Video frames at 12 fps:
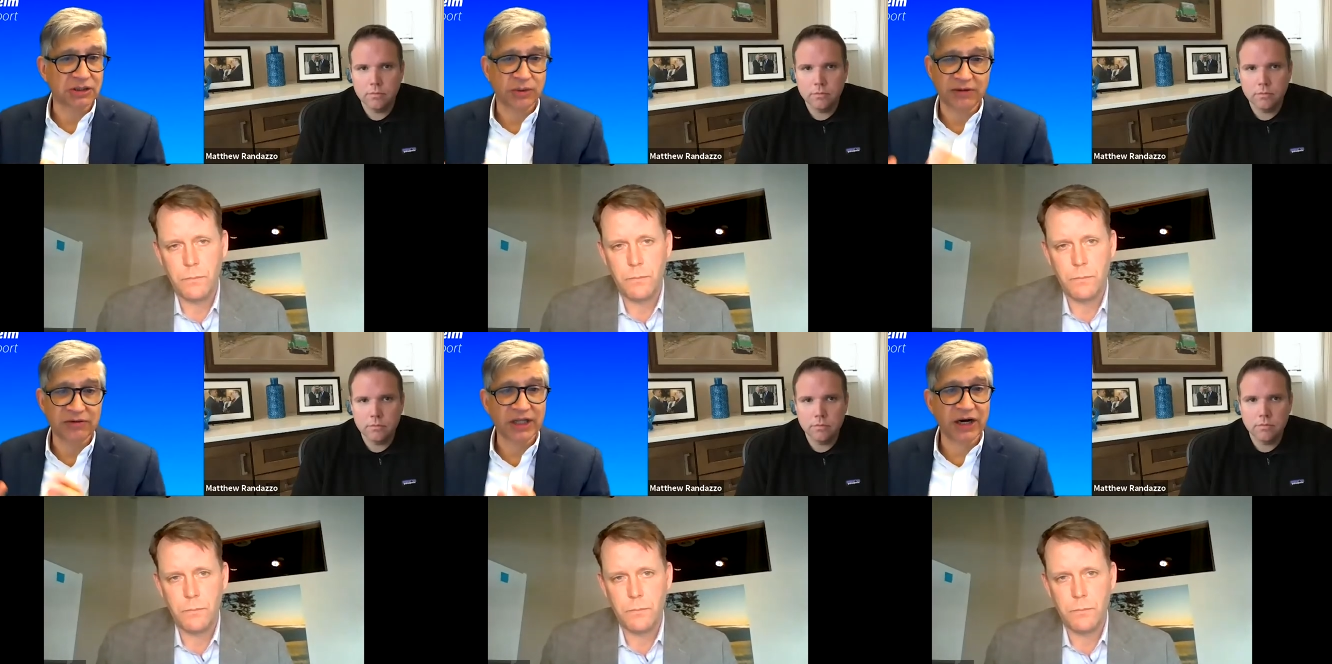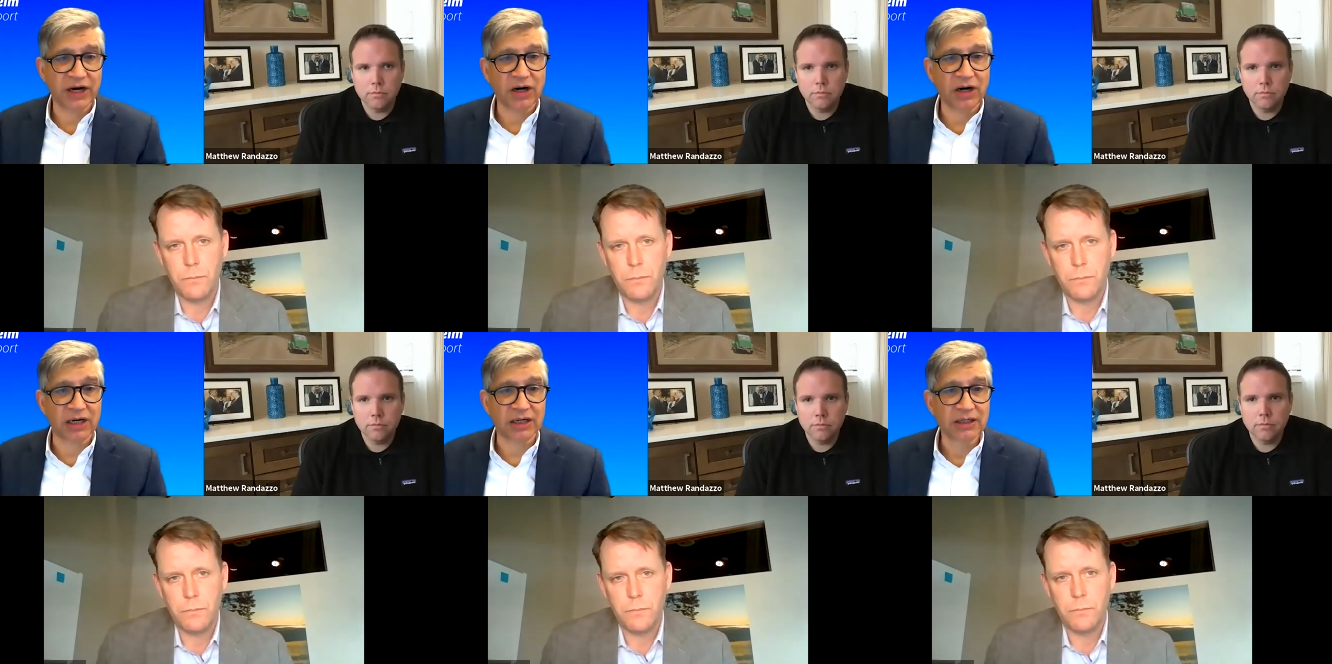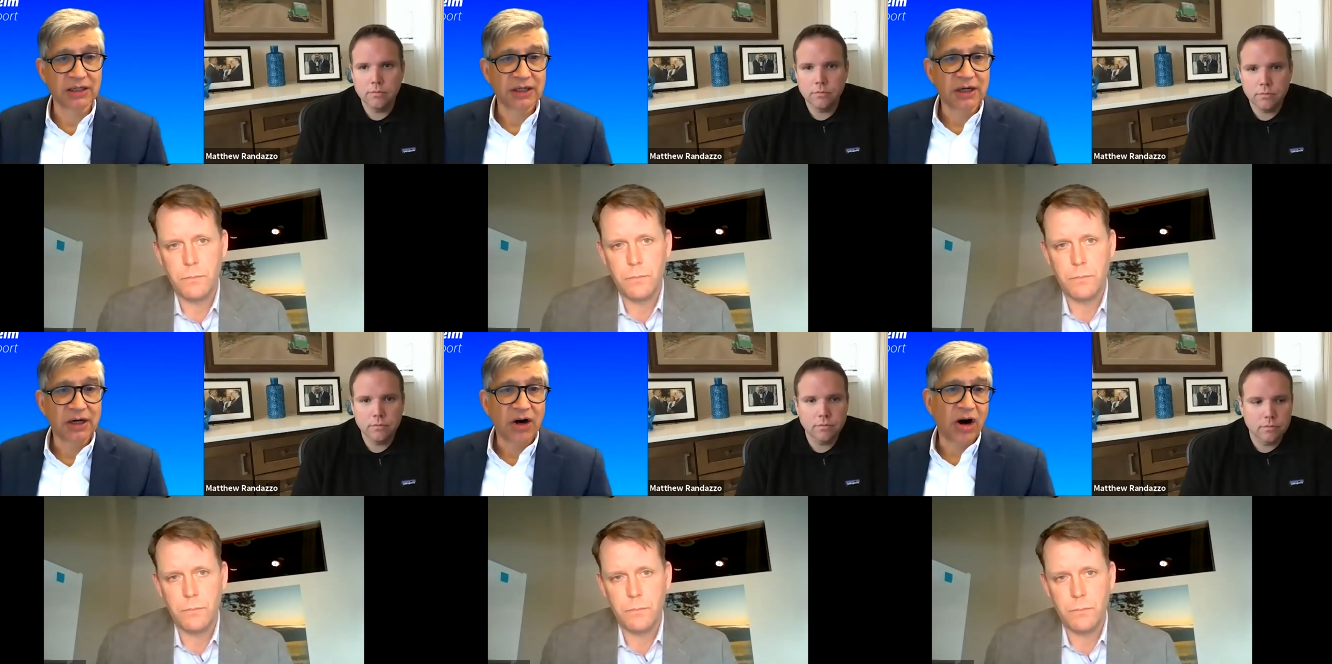Speaker 1: whoever they are
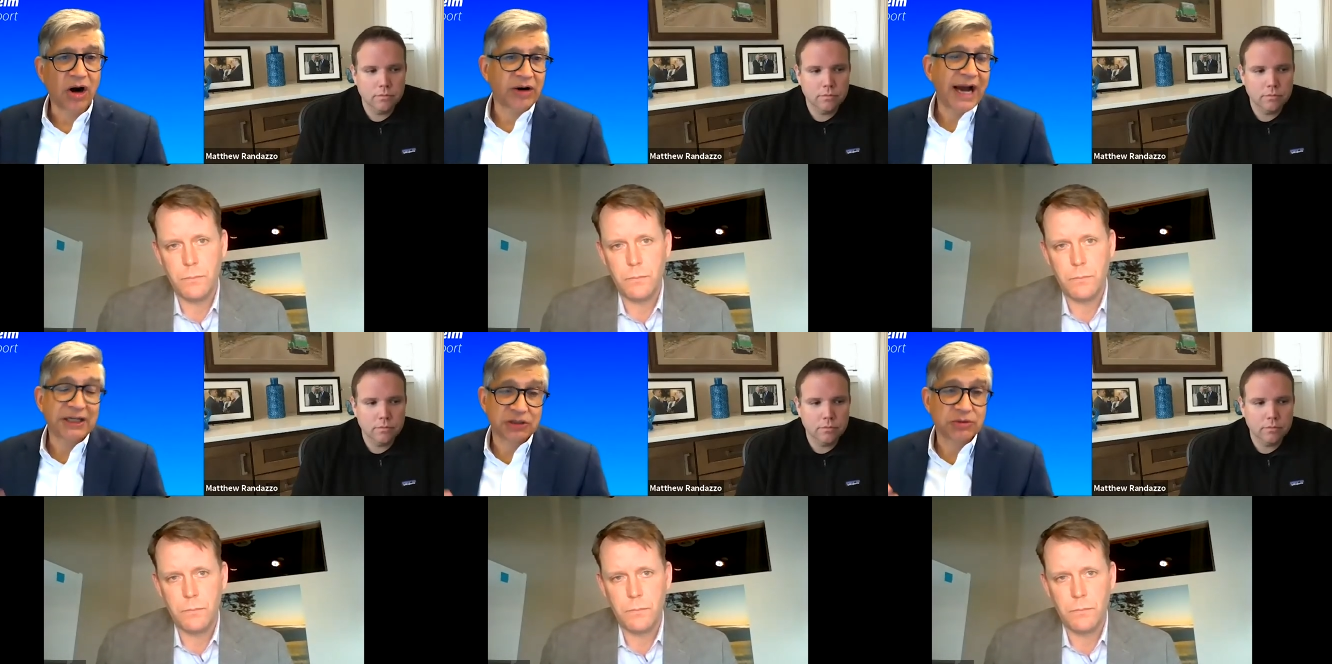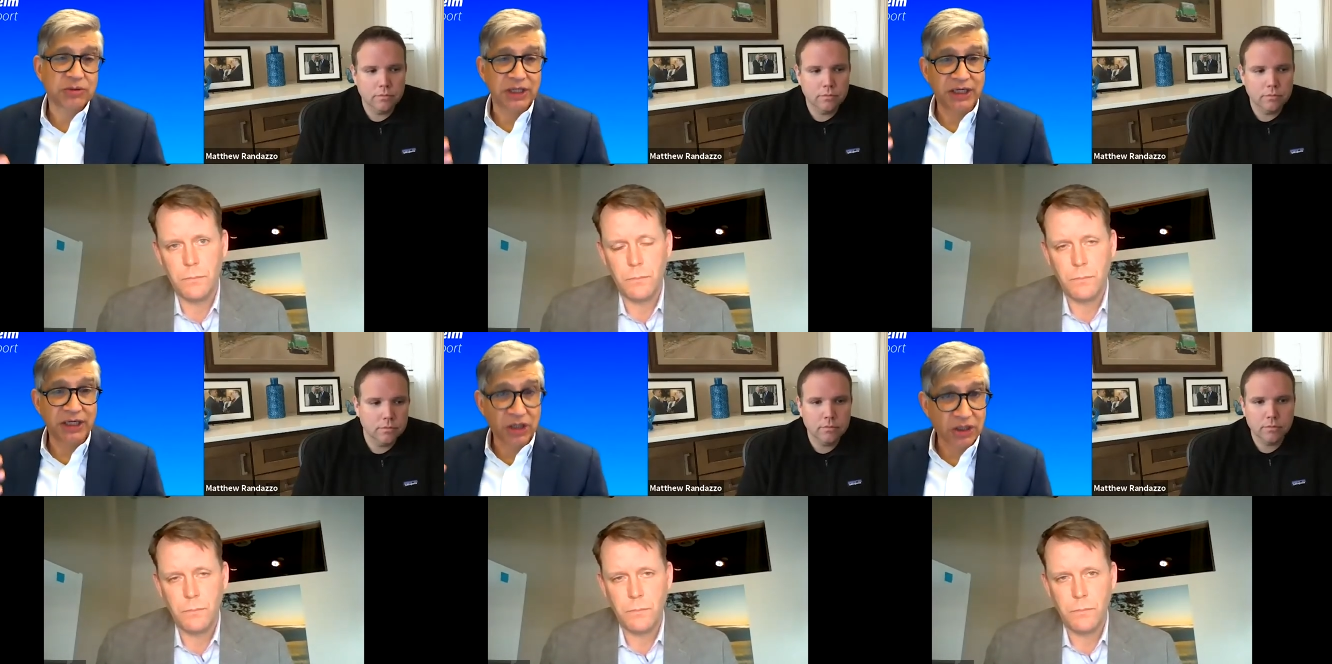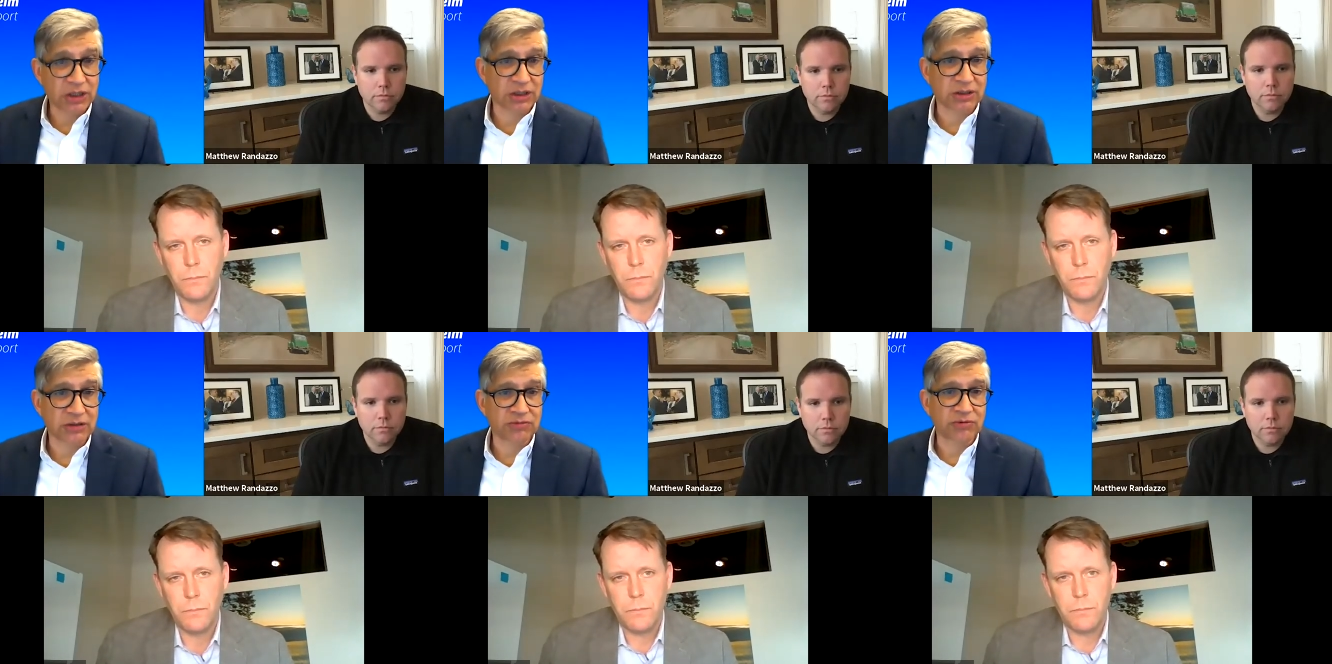actually
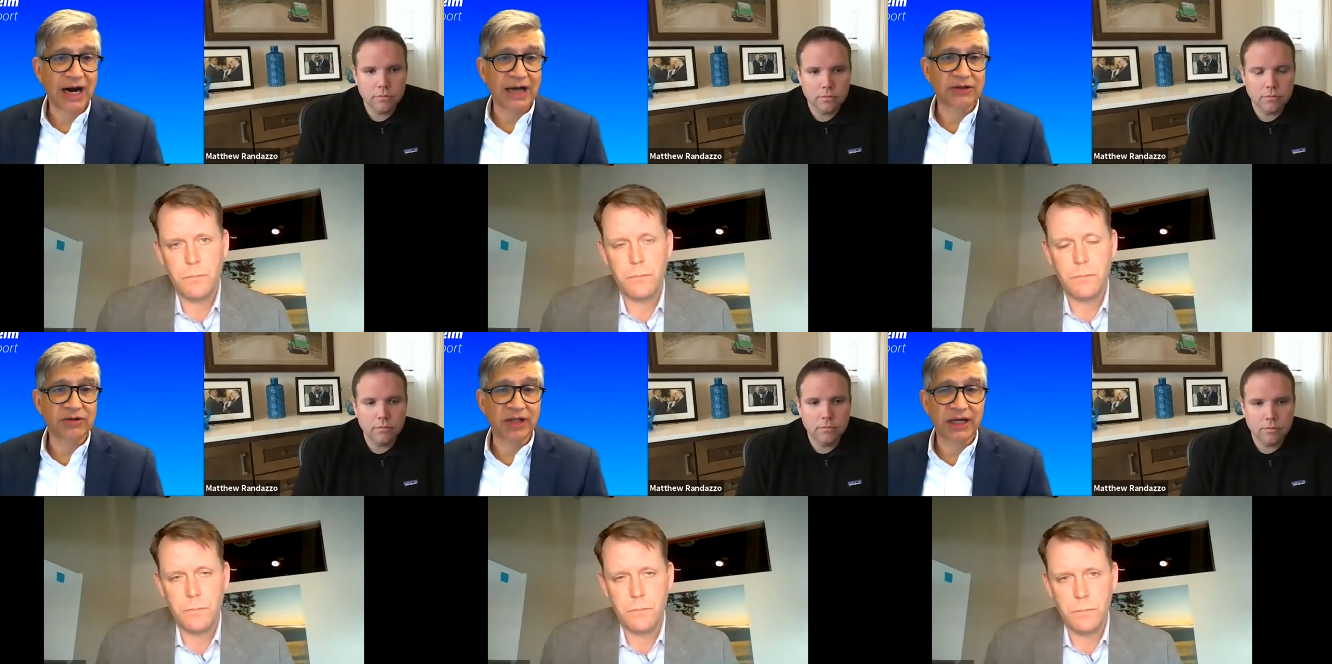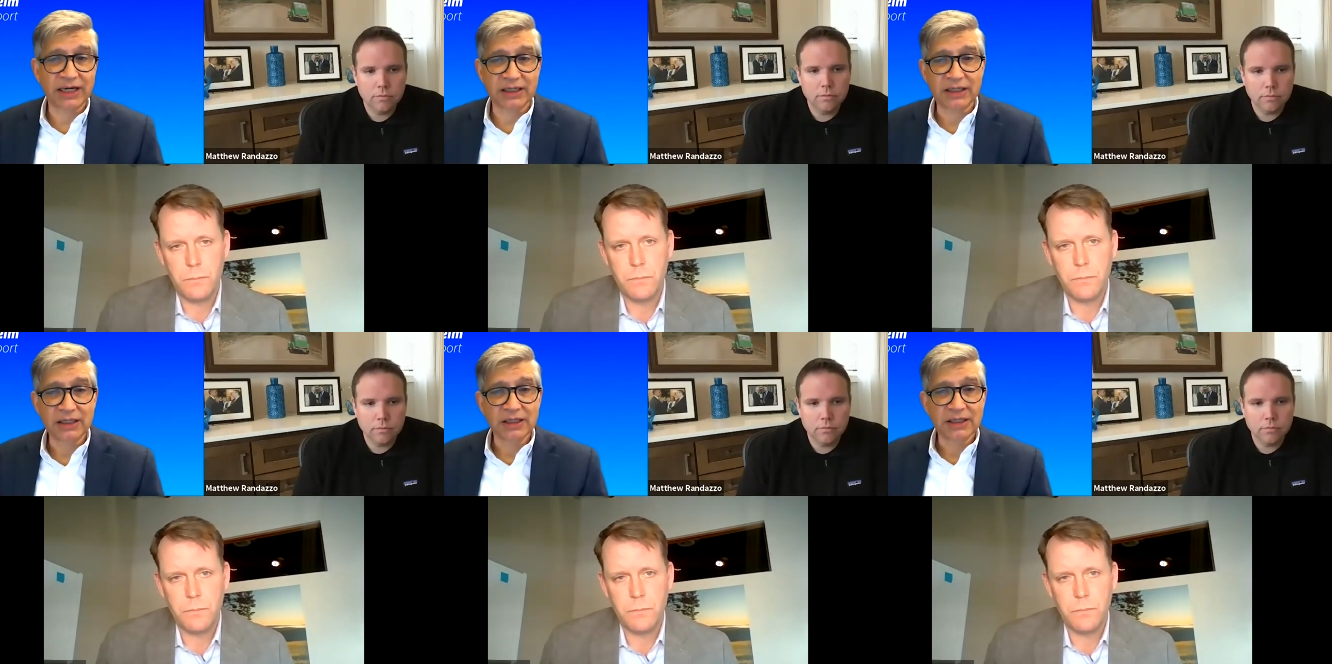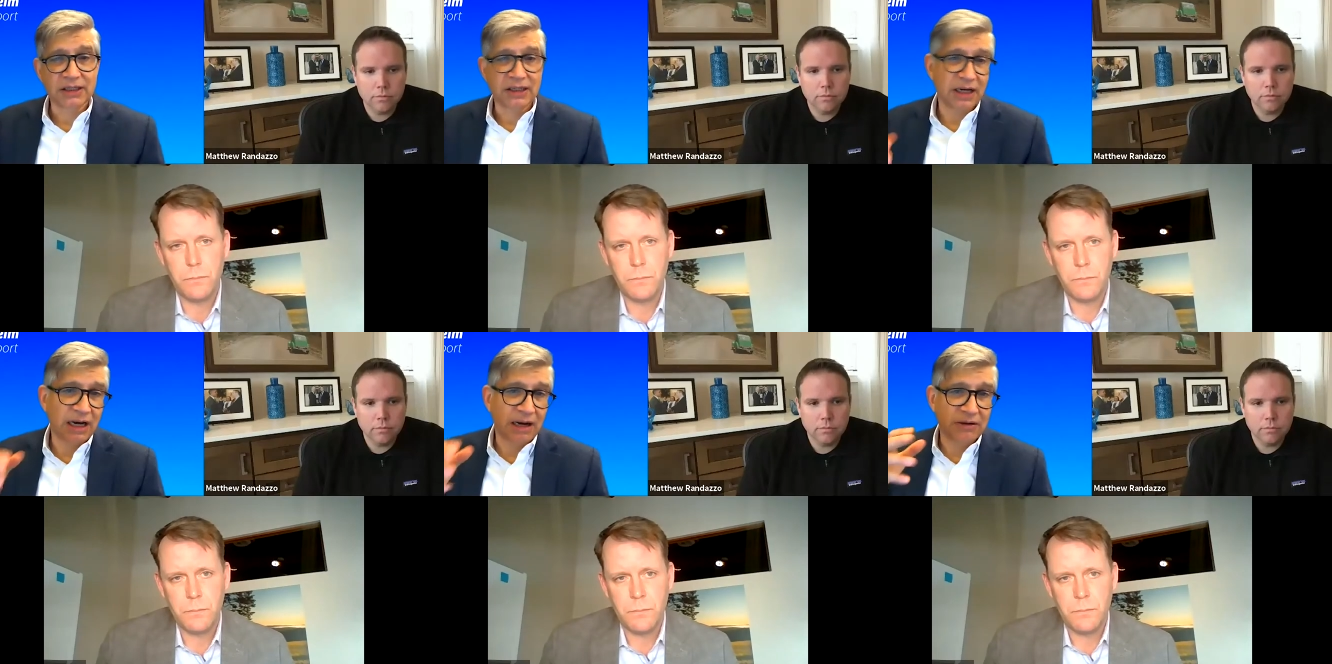heard, rather than
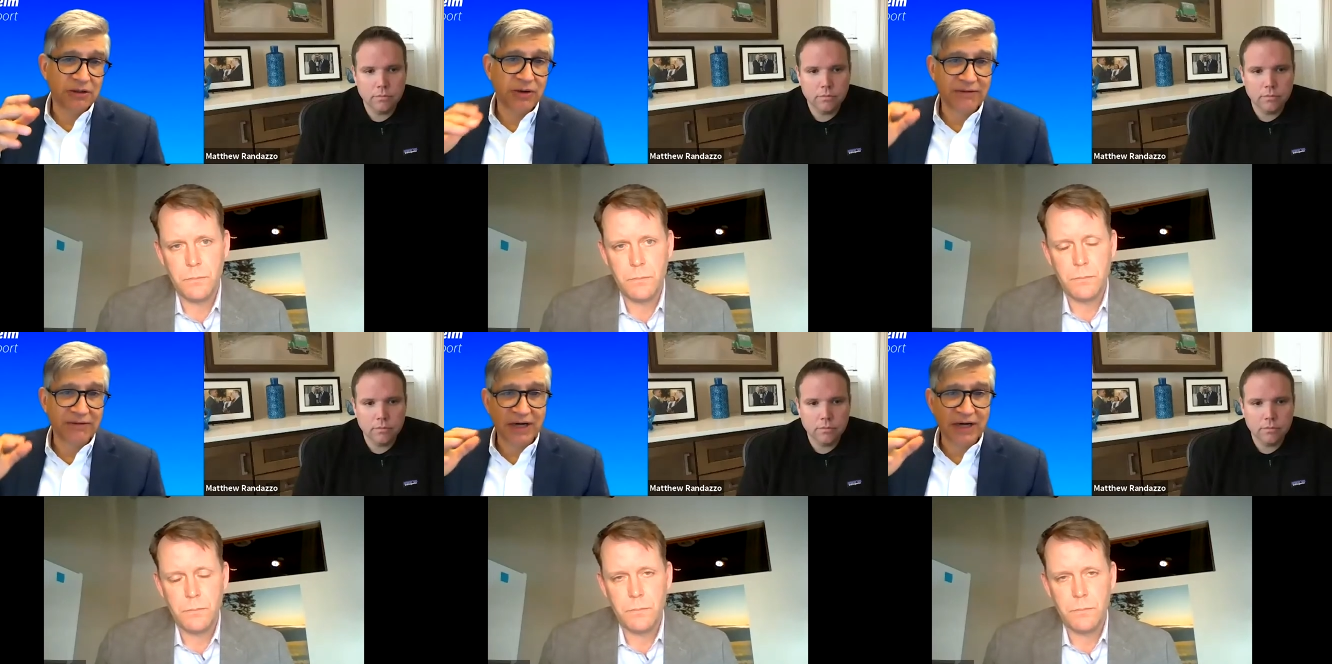you have